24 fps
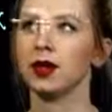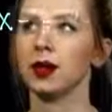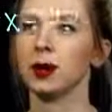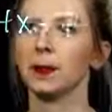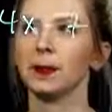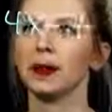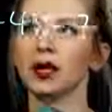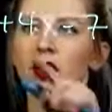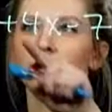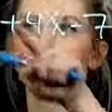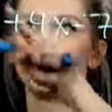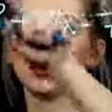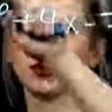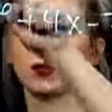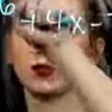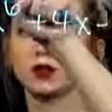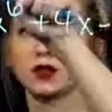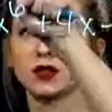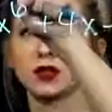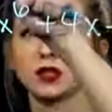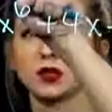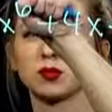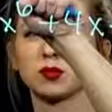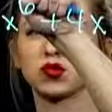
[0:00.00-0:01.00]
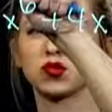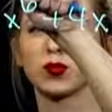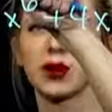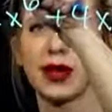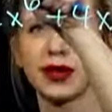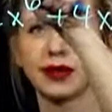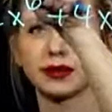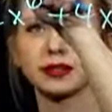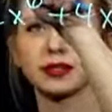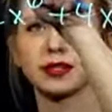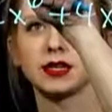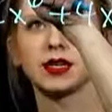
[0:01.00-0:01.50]
But we're
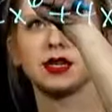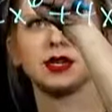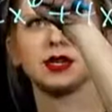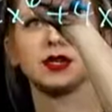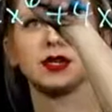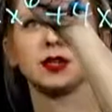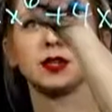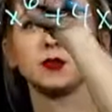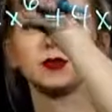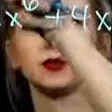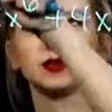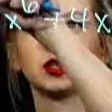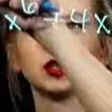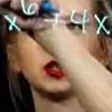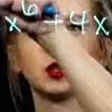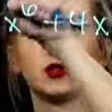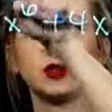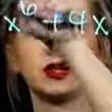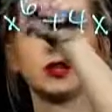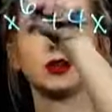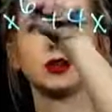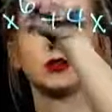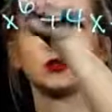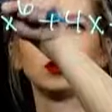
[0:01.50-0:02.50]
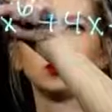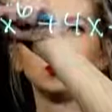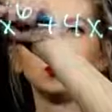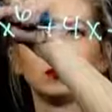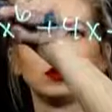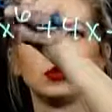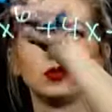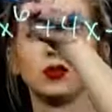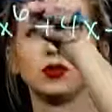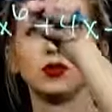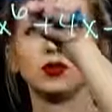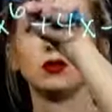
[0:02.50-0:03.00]
subtracting in between these
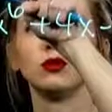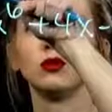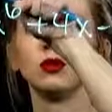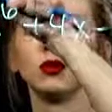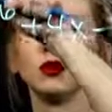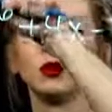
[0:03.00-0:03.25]
two,